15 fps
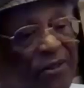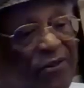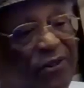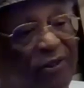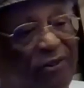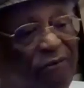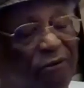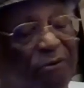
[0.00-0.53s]

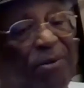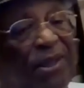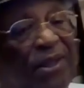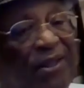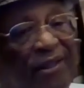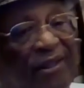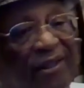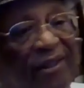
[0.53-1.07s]
message for
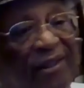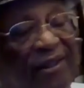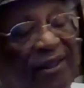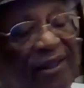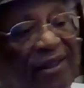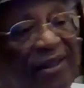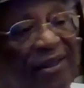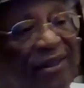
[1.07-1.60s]
me
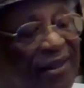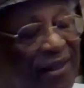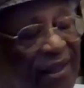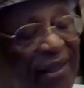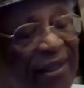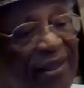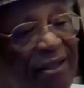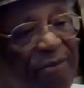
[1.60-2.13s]

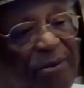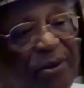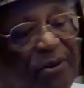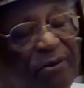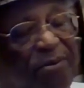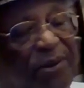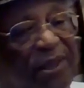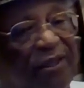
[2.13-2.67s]
in that
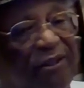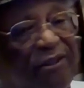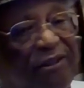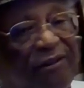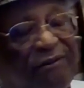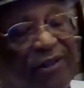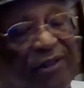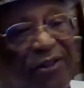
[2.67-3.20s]
music, because
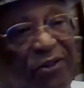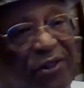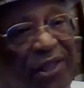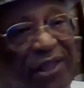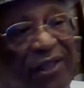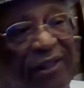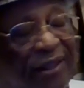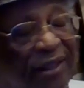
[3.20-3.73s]
the
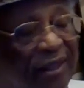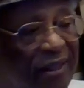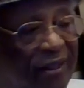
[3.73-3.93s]
city